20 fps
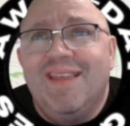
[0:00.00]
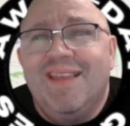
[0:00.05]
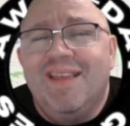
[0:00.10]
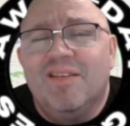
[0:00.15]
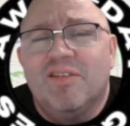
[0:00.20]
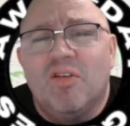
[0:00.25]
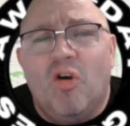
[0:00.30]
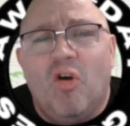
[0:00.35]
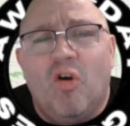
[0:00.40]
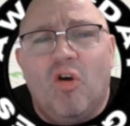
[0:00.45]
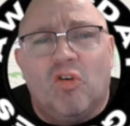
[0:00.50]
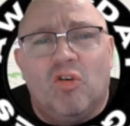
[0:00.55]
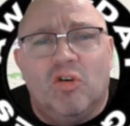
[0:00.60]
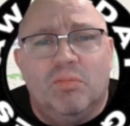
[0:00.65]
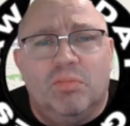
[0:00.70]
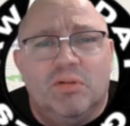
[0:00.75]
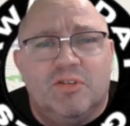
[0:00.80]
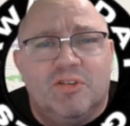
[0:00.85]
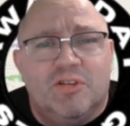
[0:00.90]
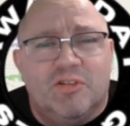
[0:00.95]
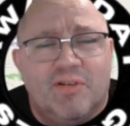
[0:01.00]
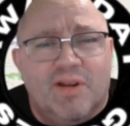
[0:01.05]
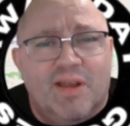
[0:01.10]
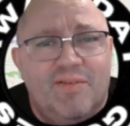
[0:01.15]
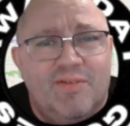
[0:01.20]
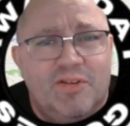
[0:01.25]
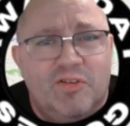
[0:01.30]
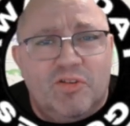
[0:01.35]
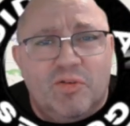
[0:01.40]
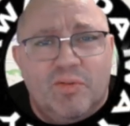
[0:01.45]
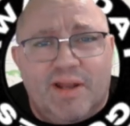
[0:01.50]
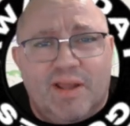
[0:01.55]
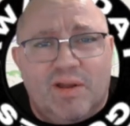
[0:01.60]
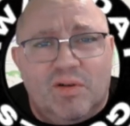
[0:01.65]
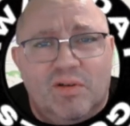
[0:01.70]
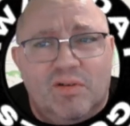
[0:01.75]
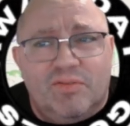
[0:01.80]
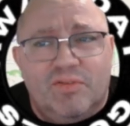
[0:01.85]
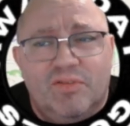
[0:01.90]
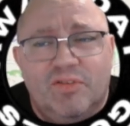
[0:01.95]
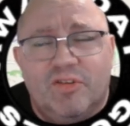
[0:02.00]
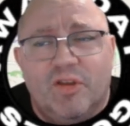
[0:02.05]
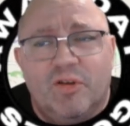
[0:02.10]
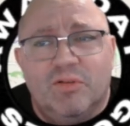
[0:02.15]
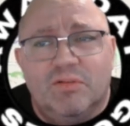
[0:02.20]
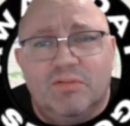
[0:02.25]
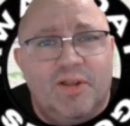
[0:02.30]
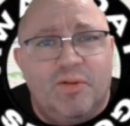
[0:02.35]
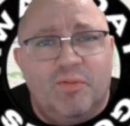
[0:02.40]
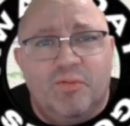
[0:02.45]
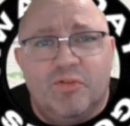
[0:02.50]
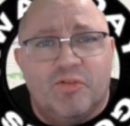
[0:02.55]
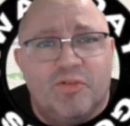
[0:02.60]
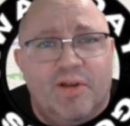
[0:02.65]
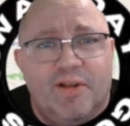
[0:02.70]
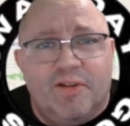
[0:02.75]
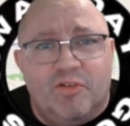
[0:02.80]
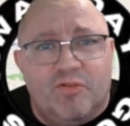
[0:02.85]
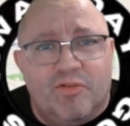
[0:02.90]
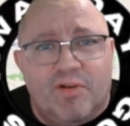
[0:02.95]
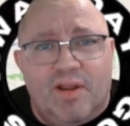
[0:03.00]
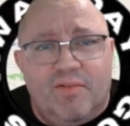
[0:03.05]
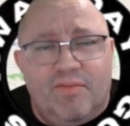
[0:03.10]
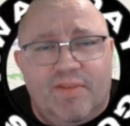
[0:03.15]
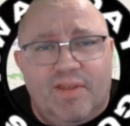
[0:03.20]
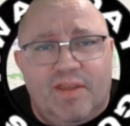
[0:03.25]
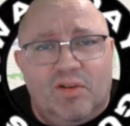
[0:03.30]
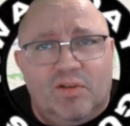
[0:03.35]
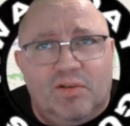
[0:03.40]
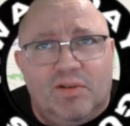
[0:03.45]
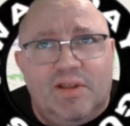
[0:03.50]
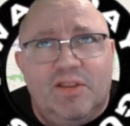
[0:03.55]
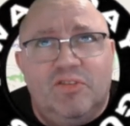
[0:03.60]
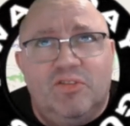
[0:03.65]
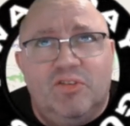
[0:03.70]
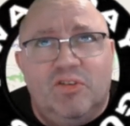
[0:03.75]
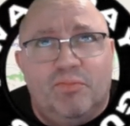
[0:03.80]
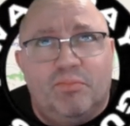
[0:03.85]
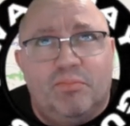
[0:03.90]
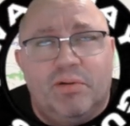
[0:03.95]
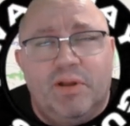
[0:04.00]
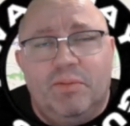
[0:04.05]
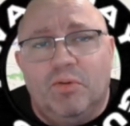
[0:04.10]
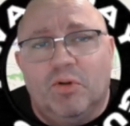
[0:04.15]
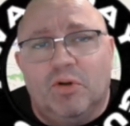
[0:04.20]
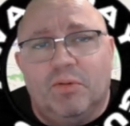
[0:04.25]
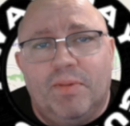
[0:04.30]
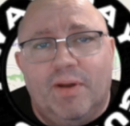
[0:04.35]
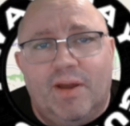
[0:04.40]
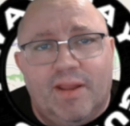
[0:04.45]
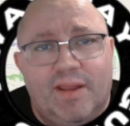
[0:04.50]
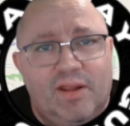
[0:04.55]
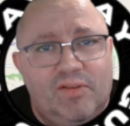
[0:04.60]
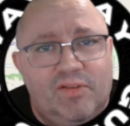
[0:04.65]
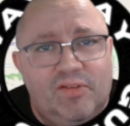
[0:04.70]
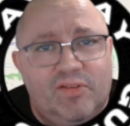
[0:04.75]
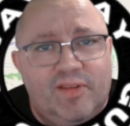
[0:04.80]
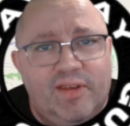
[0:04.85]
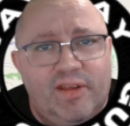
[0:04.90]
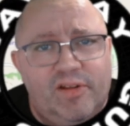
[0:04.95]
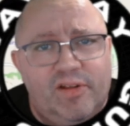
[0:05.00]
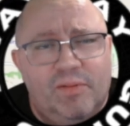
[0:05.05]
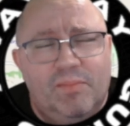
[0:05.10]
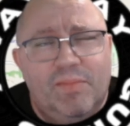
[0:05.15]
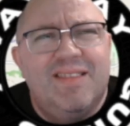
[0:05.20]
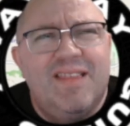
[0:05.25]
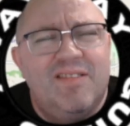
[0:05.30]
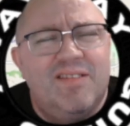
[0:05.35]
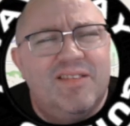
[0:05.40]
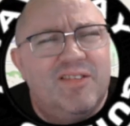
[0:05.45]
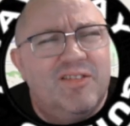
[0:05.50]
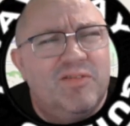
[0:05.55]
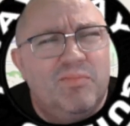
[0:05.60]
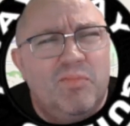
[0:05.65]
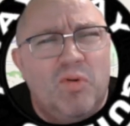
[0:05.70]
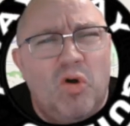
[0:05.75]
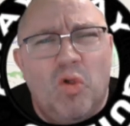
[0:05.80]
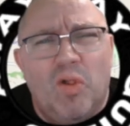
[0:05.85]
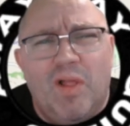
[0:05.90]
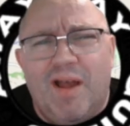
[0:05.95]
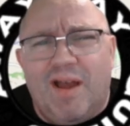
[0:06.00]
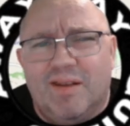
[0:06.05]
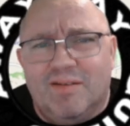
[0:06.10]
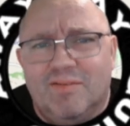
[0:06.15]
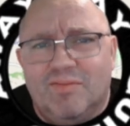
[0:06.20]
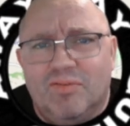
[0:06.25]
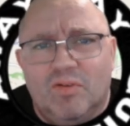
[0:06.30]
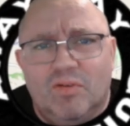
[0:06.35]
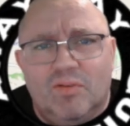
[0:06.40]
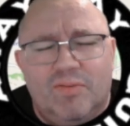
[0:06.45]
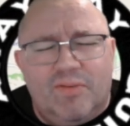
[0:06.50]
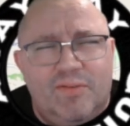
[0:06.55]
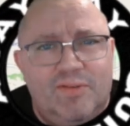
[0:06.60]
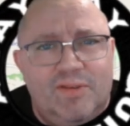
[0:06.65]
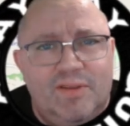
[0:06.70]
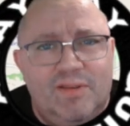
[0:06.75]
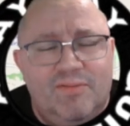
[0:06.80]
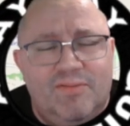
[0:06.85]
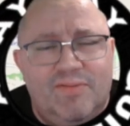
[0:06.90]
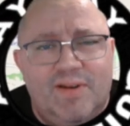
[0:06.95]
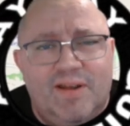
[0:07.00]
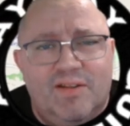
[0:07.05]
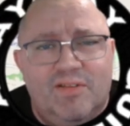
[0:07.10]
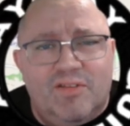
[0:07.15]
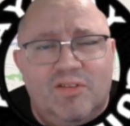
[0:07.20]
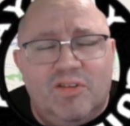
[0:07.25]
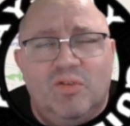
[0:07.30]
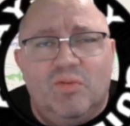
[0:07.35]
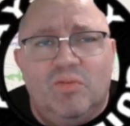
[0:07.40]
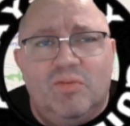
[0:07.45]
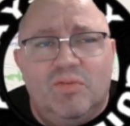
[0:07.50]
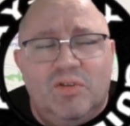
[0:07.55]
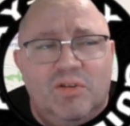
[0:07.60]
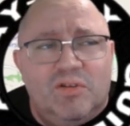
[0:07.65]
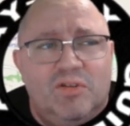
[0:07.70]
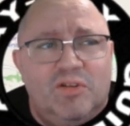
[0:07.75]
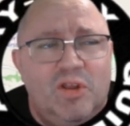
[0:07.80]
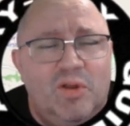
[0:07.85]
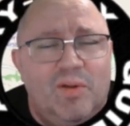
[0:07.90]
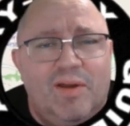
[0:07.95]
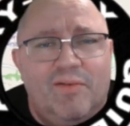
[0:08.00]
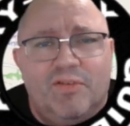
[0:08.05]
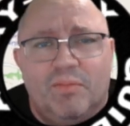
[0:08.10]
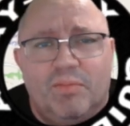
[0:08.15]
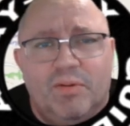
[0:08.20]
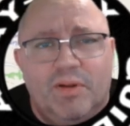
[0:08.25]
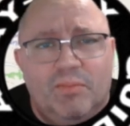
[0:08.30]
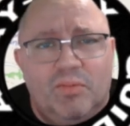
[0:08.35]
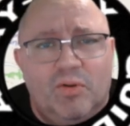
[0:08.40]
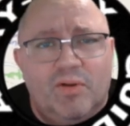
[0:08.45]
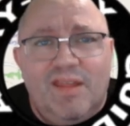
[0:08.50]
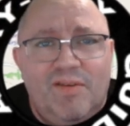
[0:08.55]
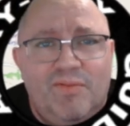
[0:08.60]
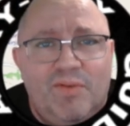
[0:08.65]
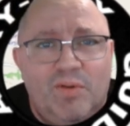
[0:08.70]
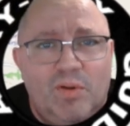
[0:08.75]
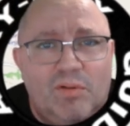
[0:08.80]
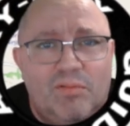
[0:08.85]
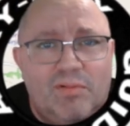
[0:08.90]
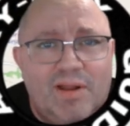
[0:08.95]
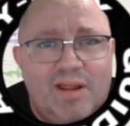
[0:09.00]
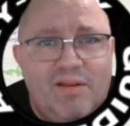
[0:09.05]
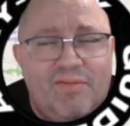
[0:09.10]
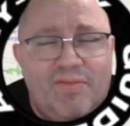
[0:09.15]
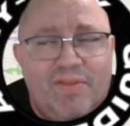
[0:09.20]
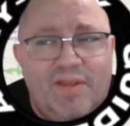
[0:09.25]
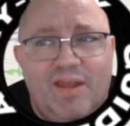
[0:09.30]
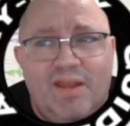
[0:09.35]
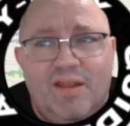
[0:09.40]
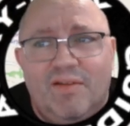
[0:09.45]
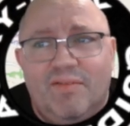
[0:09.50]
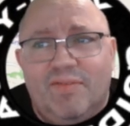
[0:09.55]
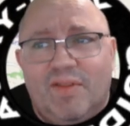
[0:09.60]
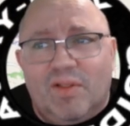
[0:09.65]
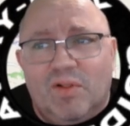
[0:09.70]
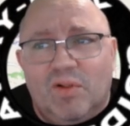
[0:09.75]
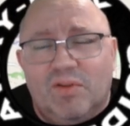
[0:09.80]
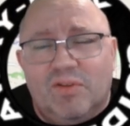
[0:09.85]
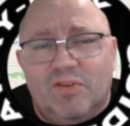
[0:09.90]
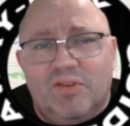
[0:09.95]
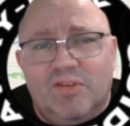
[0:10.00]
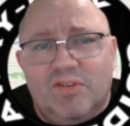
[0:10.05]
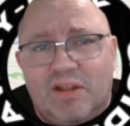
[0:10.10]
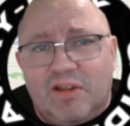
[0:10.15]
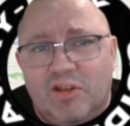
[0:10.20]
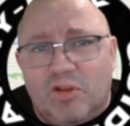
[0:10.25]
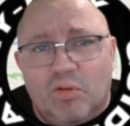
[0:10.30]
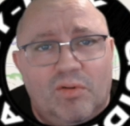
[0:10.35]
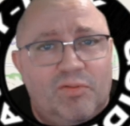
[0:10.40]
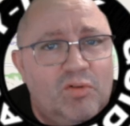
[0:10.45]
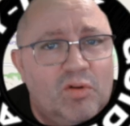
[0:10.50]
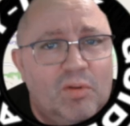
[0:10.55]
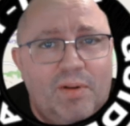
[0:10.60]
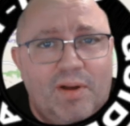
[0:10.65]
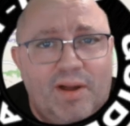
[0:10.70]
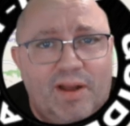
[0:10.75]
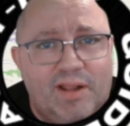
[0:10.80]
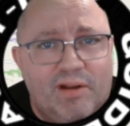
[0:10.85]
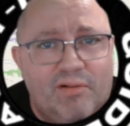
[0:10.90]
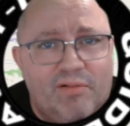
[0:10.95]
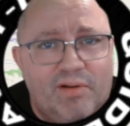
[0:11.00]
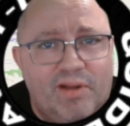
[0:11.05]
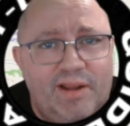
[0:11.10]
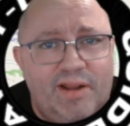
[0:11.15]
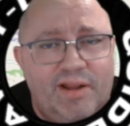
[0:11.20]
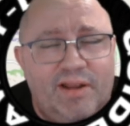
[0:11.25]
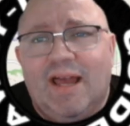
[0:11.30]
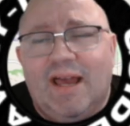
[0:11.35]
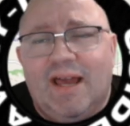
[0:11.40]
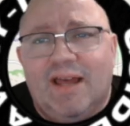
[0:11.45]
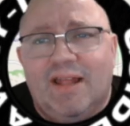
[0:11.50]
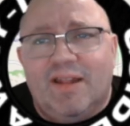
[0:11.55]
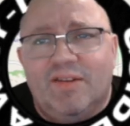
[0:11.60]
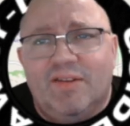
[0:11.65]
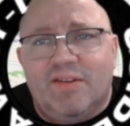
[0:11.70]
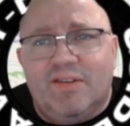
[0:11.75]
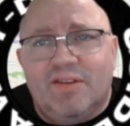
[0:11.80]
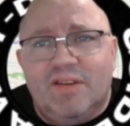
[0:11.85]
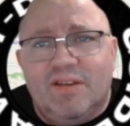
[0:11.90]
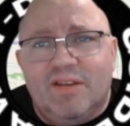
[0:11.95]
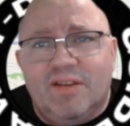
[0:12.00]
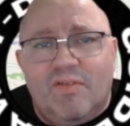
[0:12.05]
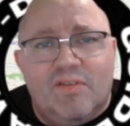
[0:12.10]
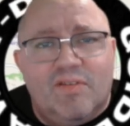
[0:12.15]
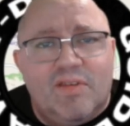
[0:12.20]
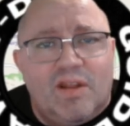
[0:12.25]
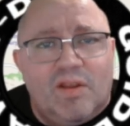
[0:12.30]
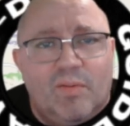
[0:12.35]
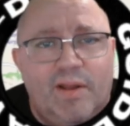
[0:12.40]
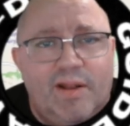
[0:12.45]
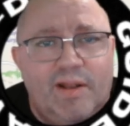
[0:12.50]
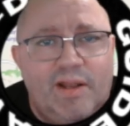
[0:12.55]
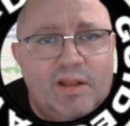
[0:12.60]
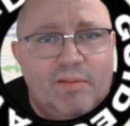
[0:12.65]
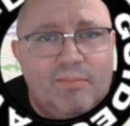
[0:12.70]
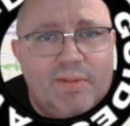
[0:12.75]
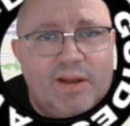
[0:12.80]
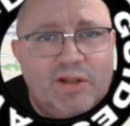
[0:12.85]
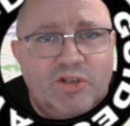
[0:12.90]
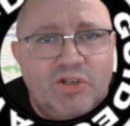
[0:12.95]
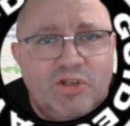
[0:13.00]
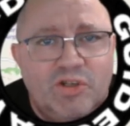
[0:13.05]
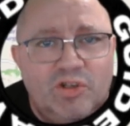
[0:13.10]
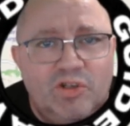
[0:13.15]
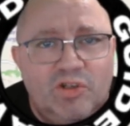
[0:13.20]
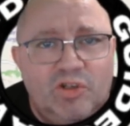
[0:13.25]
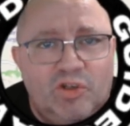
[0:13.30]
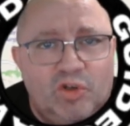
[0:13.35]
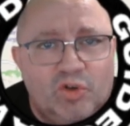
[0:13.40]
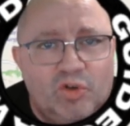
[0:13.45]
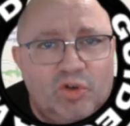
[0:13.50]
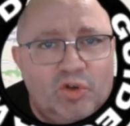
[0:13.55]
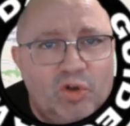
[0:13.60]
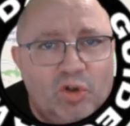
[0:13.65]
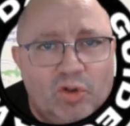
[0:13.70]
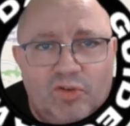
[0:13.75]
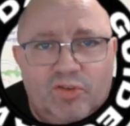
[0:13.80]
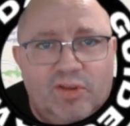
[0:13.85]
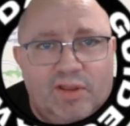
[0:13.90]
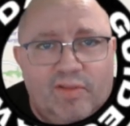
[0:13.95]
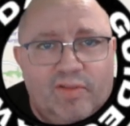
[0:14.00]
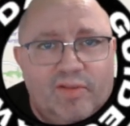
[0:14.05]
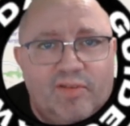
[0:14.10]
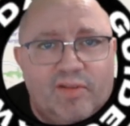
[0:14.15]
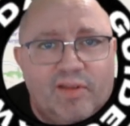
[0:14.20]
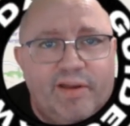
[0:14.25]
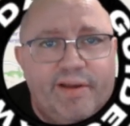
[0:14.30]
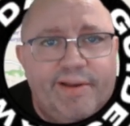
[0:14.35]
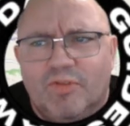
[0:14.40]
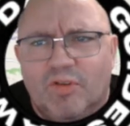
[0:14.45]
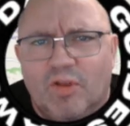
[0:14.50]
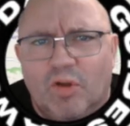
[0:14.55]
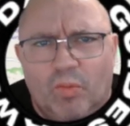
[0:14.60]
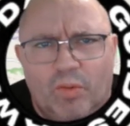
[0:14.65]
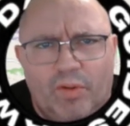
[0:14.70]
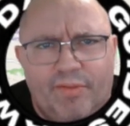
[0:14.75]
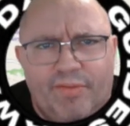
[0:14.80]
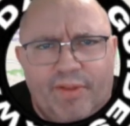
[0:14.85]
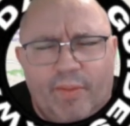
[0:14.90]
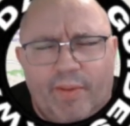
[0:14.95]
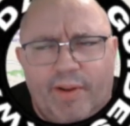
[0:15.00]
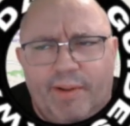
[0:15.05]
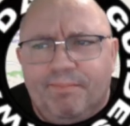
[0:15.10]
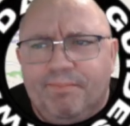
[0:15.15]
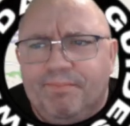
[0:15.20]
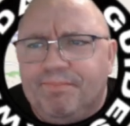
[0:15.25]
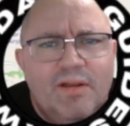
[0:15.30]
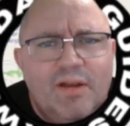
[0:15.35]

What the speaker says: It's horrible to drive into and out of, so don't try to drive there unless you've pre-booked parking at the stadium. There's a small handful for visiting fans you do have to pre-book. If you arrive there, they'll send you off to a park and ride, and if it's anywhere near the match, you're not seeing the start, so worth knowing.